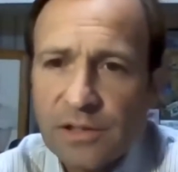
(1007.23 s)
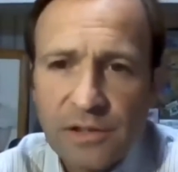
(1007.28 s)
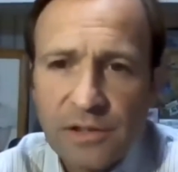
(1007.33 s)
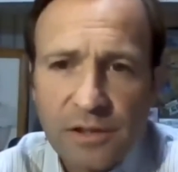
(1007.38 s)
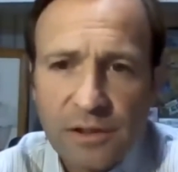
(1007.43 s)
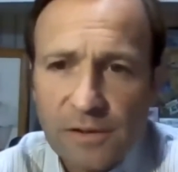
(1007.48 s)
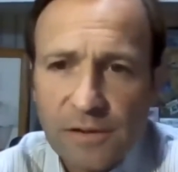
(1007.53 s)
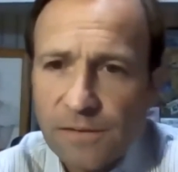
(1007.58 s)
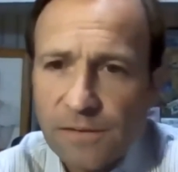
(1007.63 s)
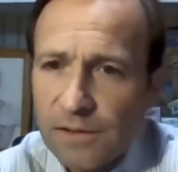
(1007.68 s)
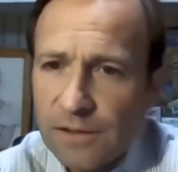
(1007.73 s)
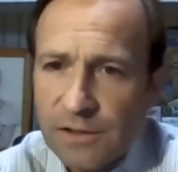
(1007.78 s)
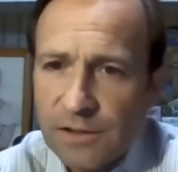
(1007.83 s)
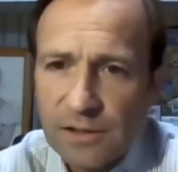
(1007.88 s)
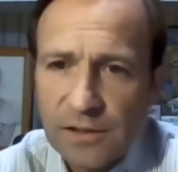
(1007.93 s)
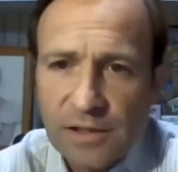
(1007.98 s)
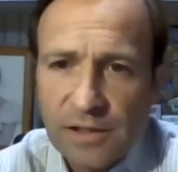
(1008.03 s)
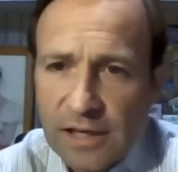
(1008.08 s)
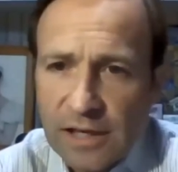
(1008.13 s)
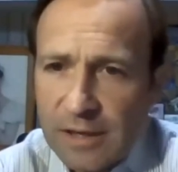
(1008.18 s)
just how
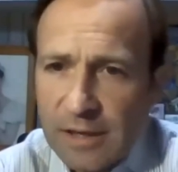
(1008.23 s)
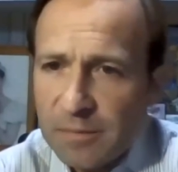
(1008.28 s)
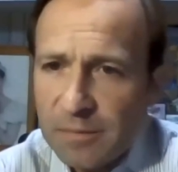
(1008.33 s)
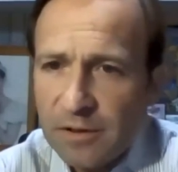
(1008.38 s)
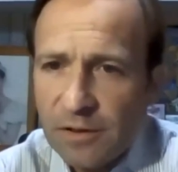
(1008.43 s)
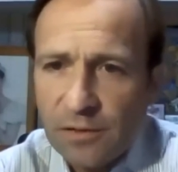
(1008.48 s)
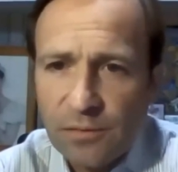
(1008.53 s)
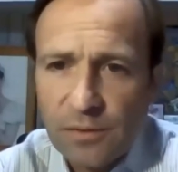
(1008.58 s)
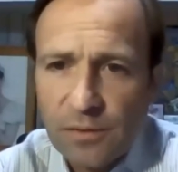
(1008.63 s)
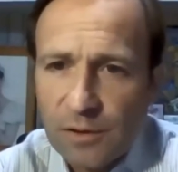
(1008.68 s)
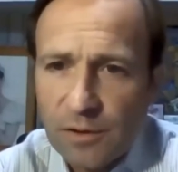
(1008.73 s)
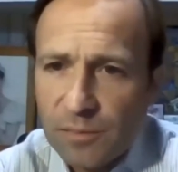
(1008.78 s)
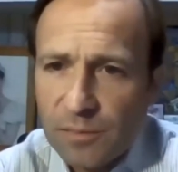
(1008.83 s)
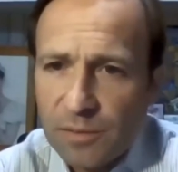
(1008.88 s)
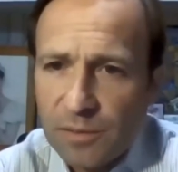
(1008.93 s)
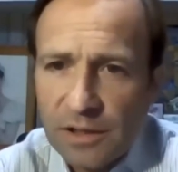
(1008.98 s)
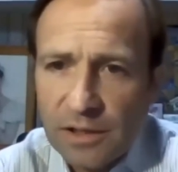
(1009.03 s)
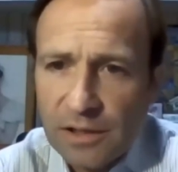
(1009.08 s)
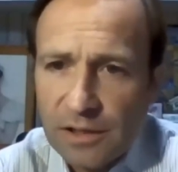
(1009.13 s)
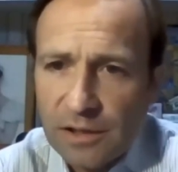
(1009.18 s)
much stuff has
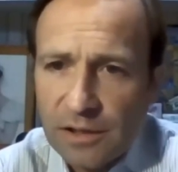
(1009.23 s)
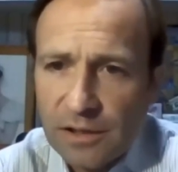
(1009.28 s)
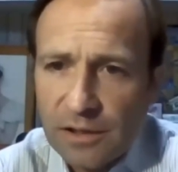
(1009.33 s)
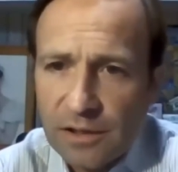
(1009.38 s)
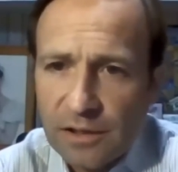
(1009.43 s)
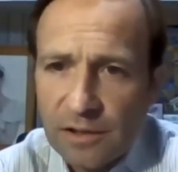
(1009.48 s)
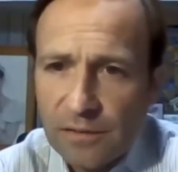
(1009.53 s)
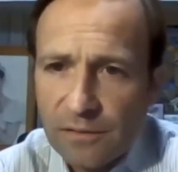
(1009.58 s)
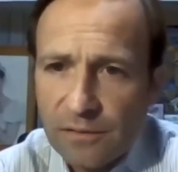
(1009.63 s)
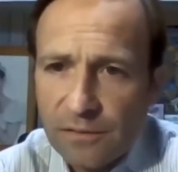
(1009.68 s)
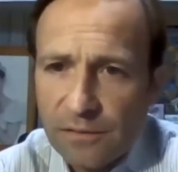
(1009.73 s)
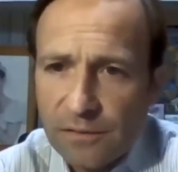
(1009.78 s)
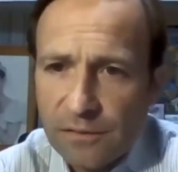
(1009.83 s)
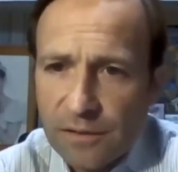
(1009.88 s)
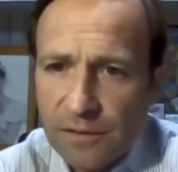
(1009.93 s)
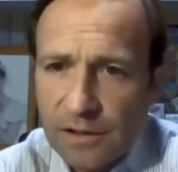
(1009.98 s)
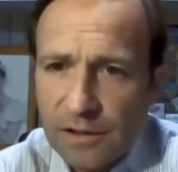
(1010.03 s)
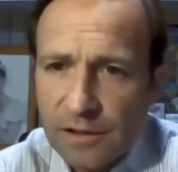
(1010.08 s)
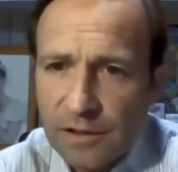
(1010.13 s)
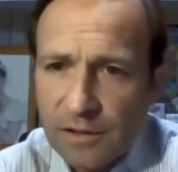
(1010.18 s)
happened throughout the
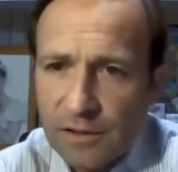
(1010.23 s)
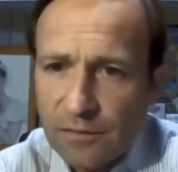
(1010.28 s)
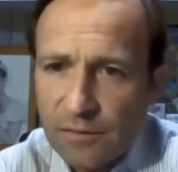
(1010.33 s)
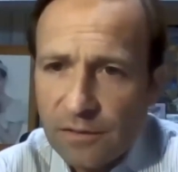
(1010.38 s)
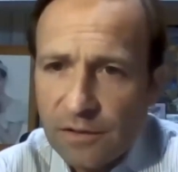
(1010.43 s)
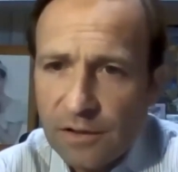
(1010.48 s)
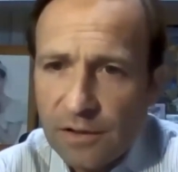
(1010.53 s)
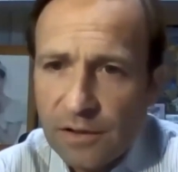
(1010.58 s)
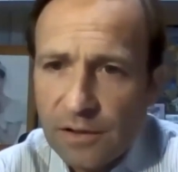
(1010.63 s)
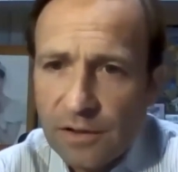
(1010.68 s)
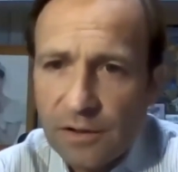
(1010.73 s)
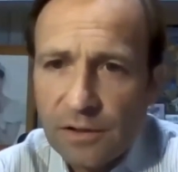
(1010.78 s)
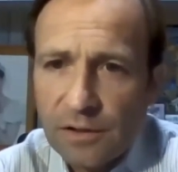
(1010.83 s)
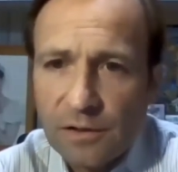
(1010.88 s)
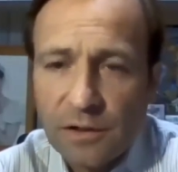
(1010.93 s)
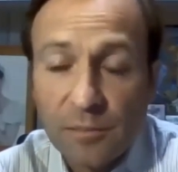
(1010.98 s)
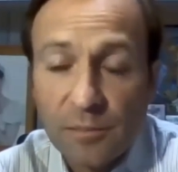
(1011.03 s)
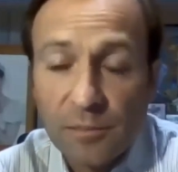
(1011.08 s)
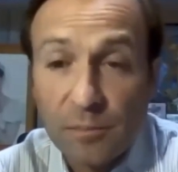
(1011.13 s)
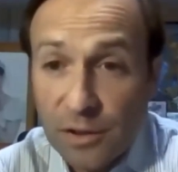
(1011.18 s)
beginning of
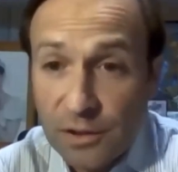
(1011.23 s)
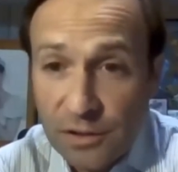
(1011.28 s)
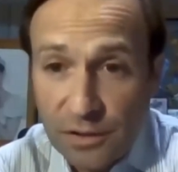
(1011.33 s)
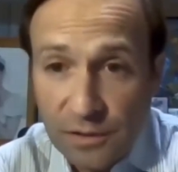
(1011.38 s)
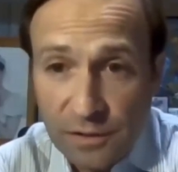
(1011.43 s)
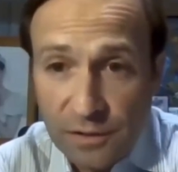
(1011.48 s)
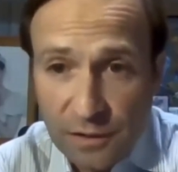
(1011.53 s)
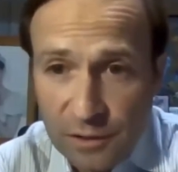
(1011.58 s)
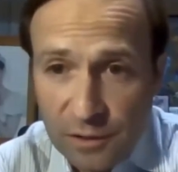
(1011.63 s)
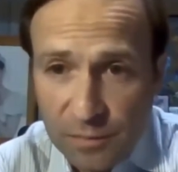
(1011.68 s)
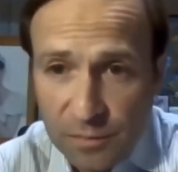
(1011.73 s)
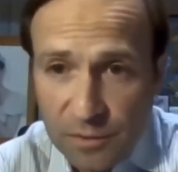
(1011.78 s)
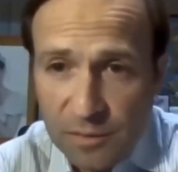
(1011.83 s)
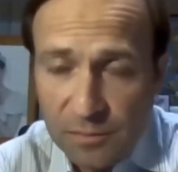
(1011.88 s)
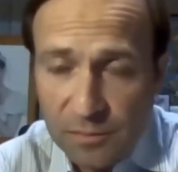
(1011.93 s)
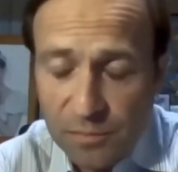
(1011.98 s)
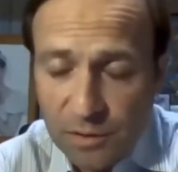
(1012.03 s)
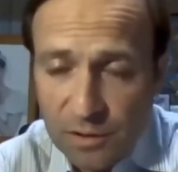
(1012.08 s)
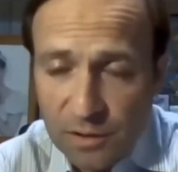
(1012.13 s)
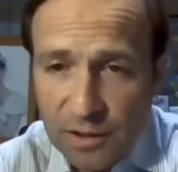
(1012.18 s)
the year, and a
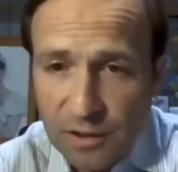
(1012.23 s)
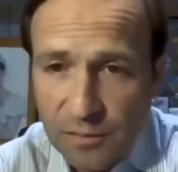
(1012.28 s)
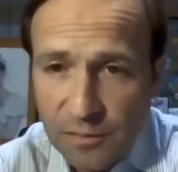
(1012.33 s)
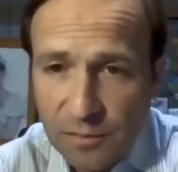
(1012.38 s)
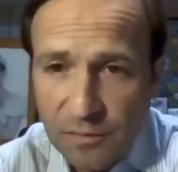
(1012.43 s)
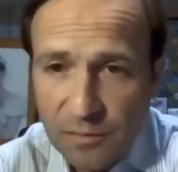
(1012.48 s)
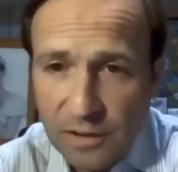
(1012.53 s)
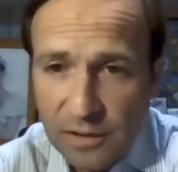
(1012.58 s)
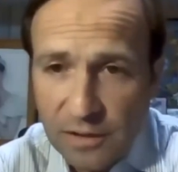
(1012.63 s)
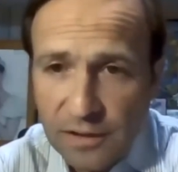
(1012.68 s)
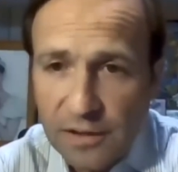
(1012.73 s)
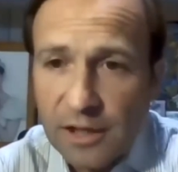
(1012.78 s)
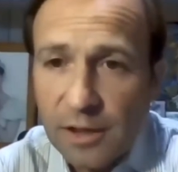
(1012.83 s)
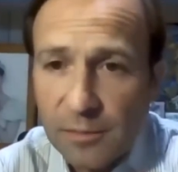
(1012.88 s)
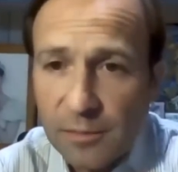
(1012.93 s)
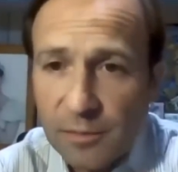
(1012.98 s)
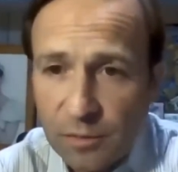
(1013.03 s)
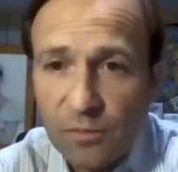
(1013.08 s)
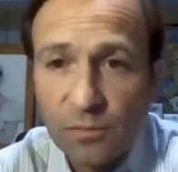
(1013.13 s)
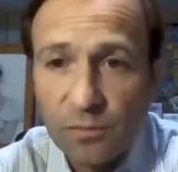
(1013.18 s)
bunch of things have been put on
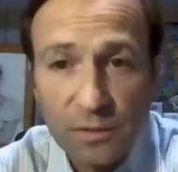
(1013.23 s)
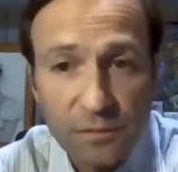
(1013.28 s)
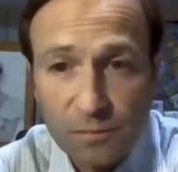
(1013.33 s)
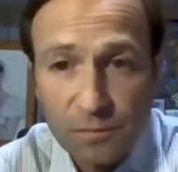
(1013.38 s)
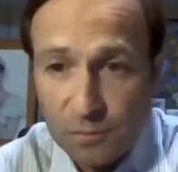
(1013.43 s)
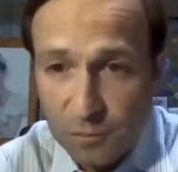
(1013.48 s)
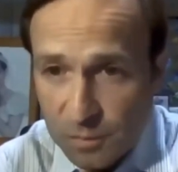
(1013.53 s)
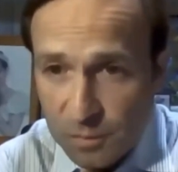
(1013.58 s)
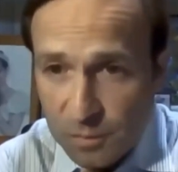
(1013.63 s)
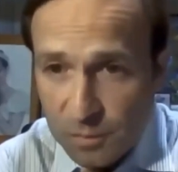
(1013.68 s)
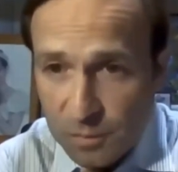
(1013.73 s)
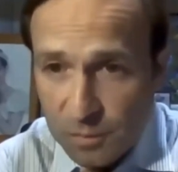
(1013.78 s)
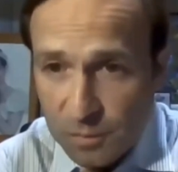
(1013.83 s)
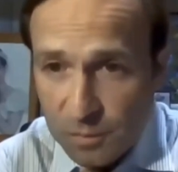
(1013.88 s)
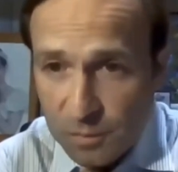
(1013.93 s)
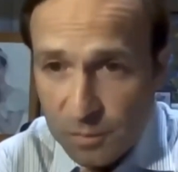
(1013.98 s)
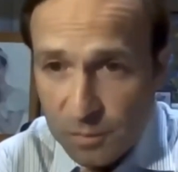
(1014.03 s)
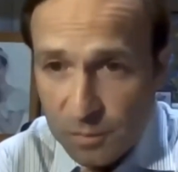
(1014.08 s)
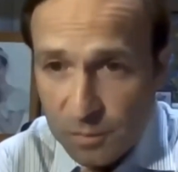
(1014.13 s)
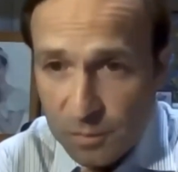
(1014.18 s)
the table.
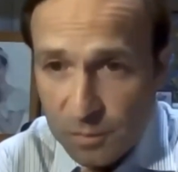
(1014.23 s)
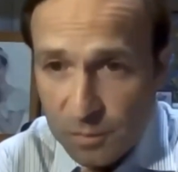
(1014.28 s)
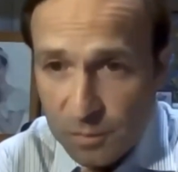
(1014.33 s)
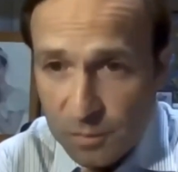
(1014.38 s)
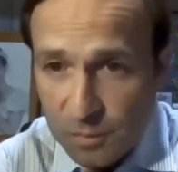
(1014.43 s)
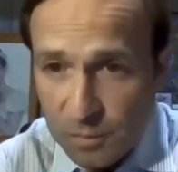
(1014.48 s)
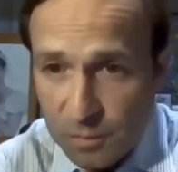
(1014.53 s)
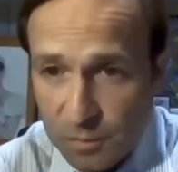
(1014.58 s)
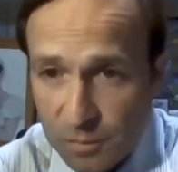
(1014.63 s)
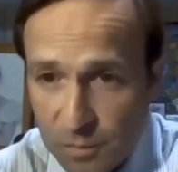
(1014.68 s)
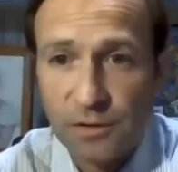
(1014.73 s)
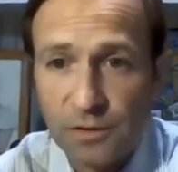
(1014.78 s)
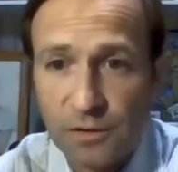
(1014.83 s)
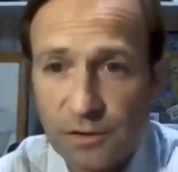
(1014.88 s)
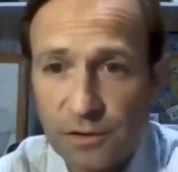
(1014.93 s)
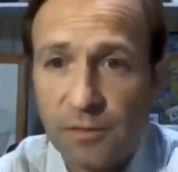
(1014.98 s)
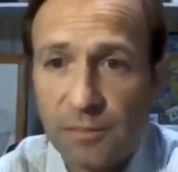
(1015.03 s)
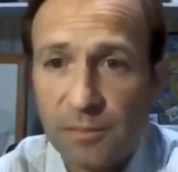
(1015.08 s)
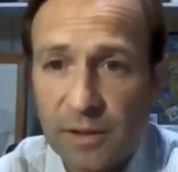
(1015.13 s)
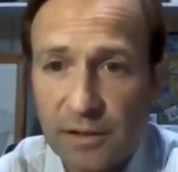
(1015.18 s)
We've communicated a bunch
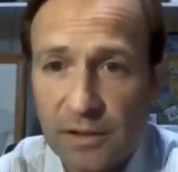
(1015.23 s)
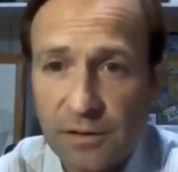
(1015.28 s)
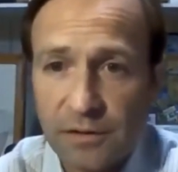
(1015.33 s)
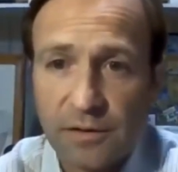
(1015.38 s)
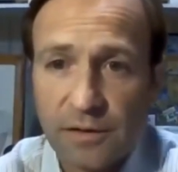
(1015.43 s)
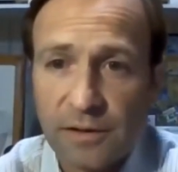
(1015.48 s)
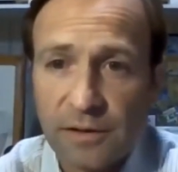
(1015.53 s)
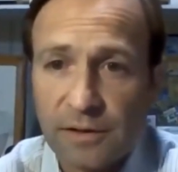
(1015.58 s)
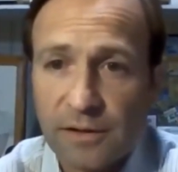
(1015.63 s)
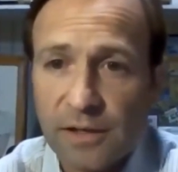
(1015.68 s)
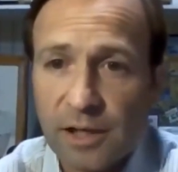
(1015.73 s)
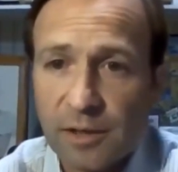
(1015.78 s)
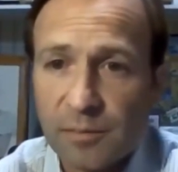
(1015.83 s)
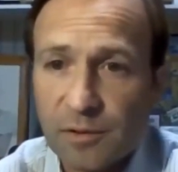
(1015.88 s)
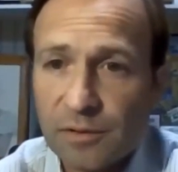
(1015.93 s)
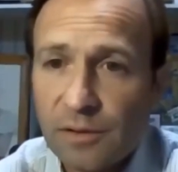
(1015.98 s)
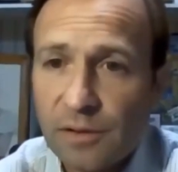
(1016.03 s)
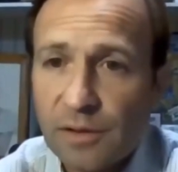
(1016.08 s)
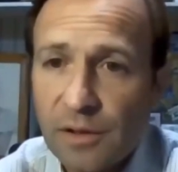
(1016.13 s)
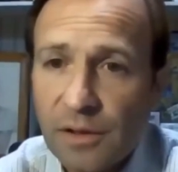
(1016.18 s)
of things we're concerned about
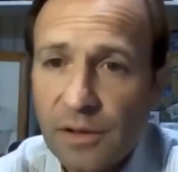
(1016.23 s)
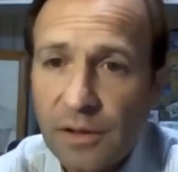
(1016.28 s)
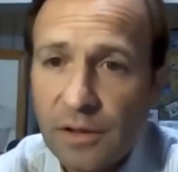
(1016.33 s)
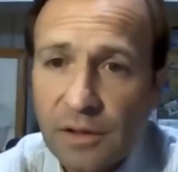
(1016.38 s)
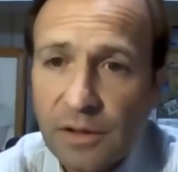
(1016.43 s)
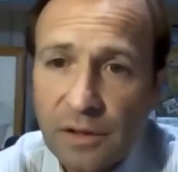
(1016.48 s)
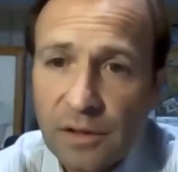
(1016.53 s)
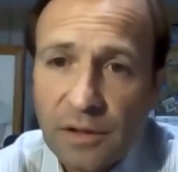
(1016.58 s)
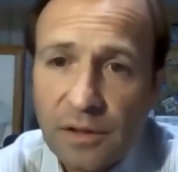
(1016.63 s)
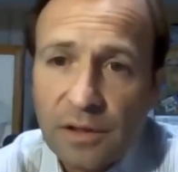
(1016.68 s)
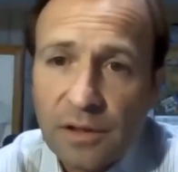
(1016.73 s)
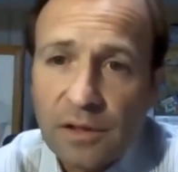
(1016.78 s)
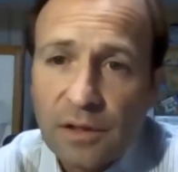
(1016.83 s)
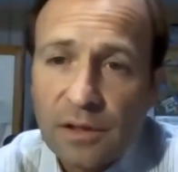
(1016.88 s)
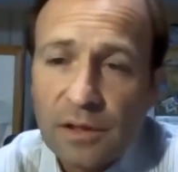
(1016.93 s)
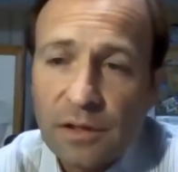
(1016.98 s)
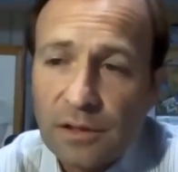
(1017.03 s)
that are on the table.